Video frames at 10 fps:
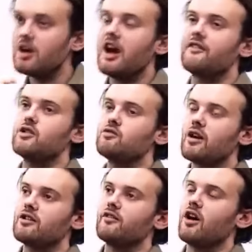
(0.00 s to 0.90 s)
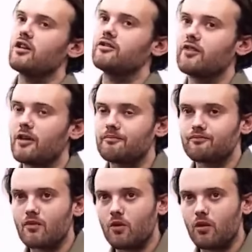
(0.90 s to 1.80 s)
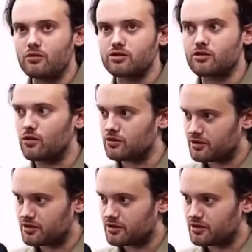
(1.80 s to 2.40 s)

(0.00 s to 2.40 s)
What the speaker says: Have you heard of Will Storr's